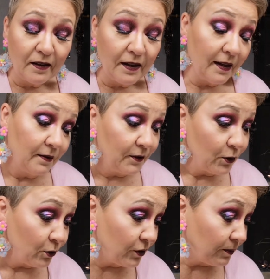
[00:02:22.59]

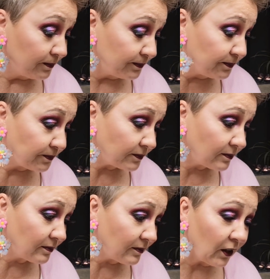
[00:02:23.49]
nude,
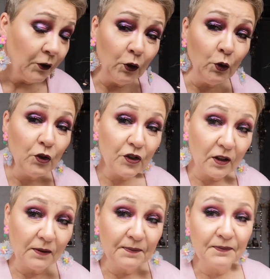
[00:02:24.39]

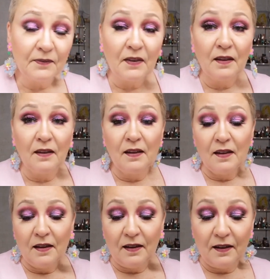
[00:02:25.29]
neutral.
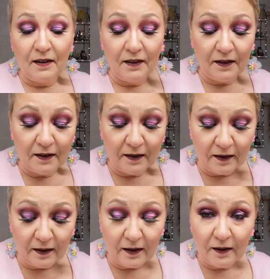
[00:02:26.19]

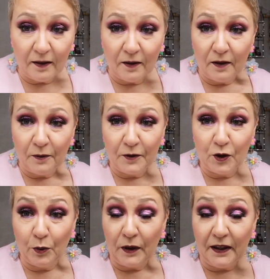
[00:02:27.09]

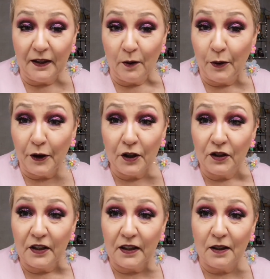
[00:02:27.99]
To me, a
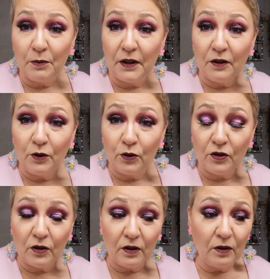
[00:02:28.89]
burgundy can be a
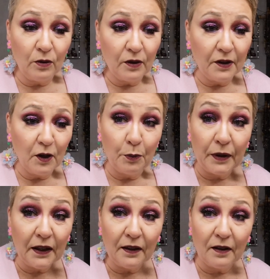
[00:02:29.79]
neutral, or a
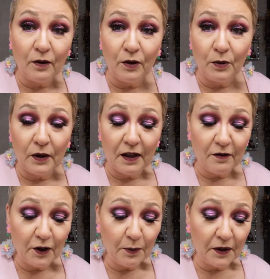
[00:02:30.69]
pink, or
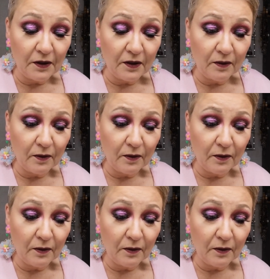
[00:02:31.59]
whatever, but